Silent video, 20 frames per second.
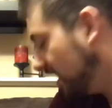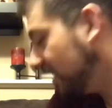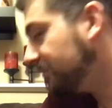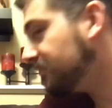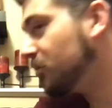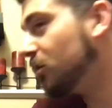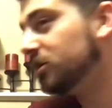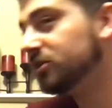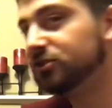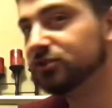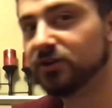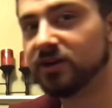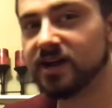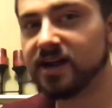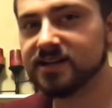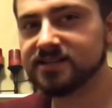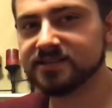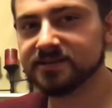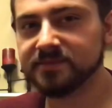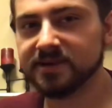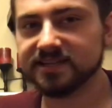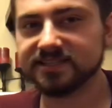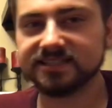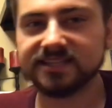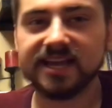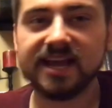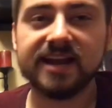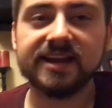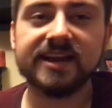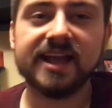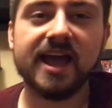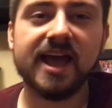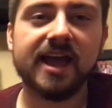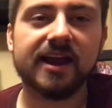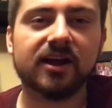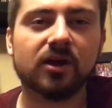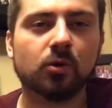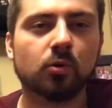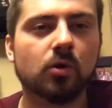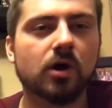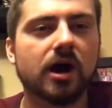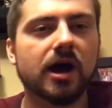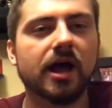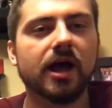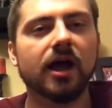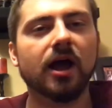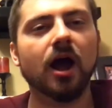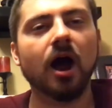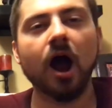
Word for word: done moisturizing my skin yet, or what?